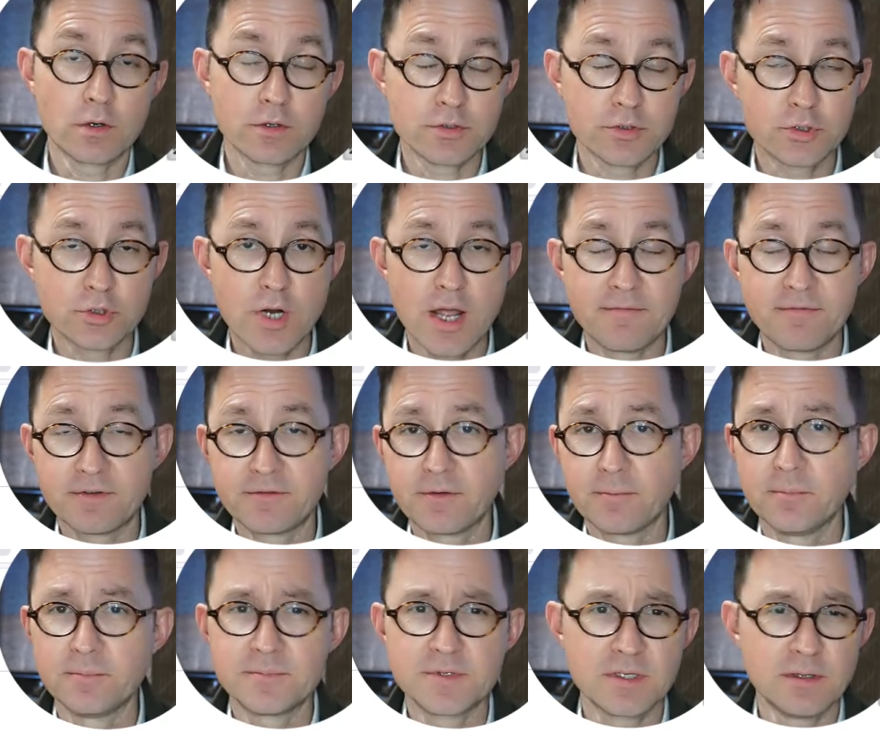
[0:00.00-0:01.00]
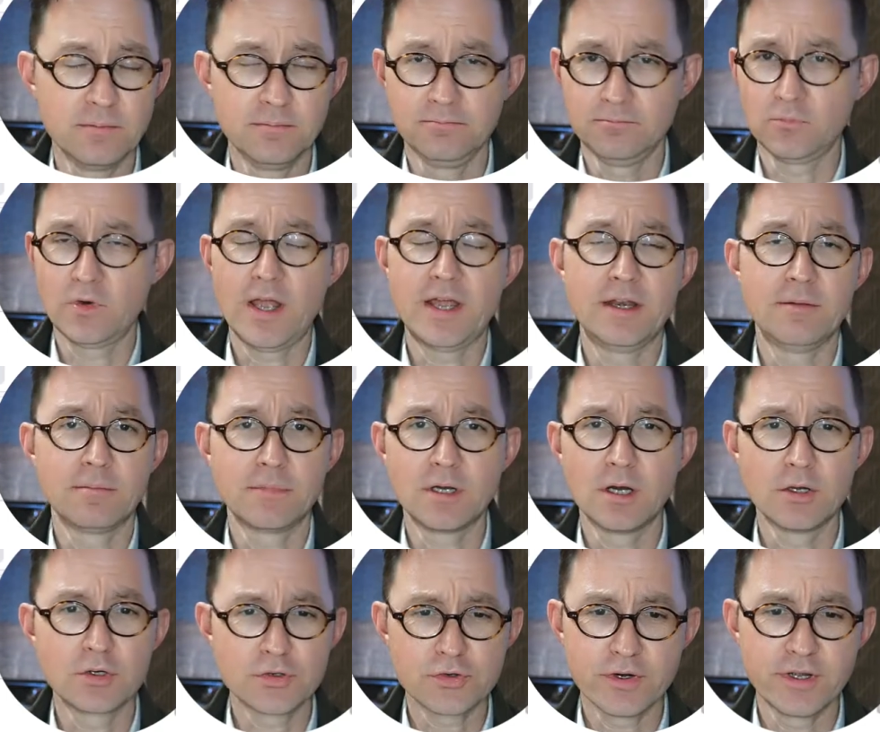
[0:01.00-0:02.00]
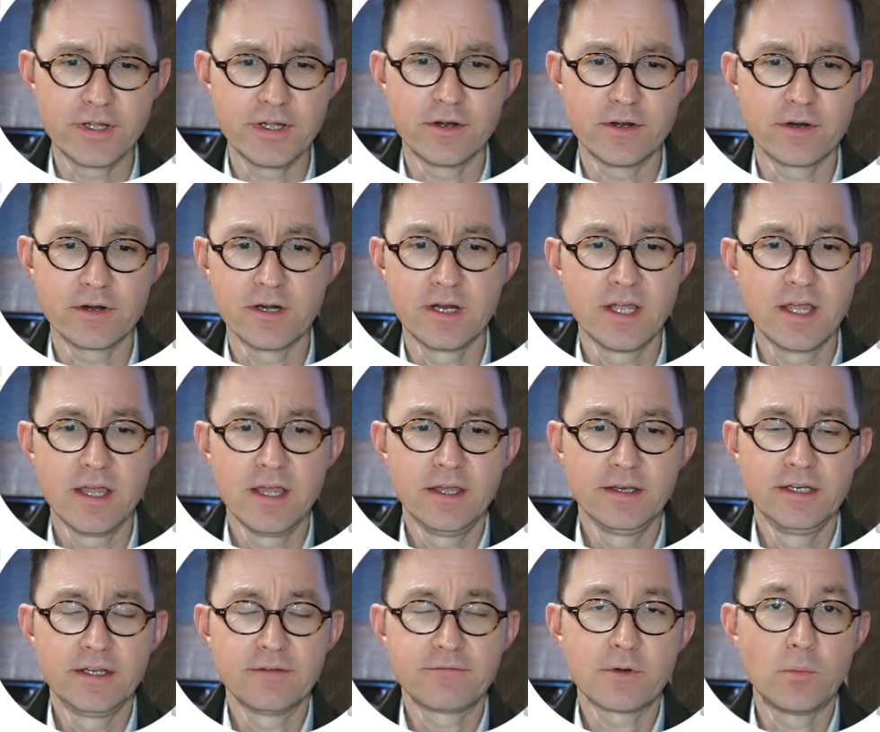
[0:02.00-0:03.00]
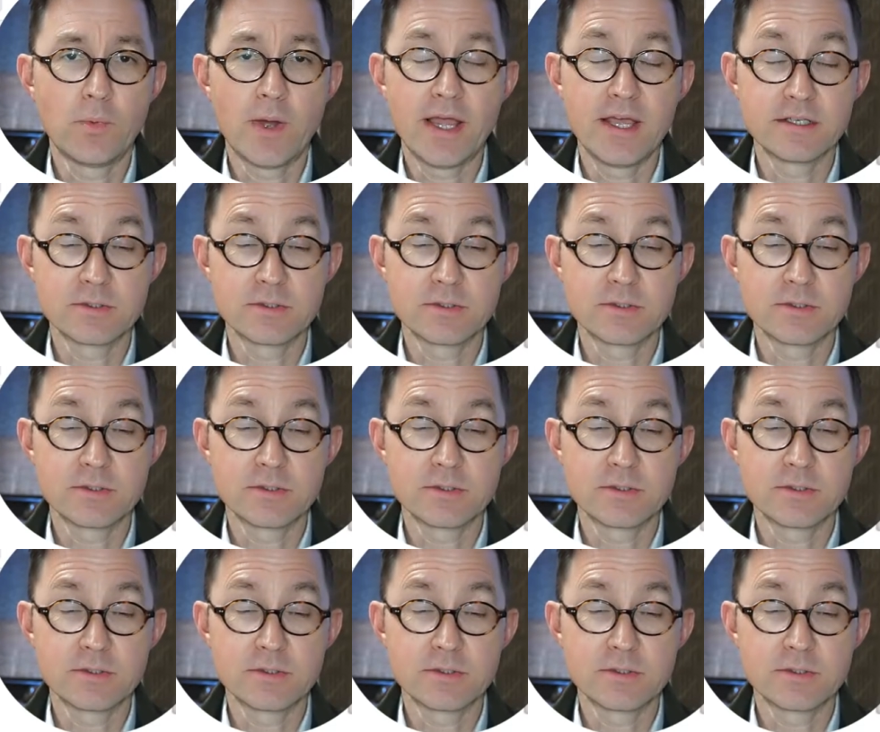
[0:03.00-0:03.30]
or traffic from some random country or different ways.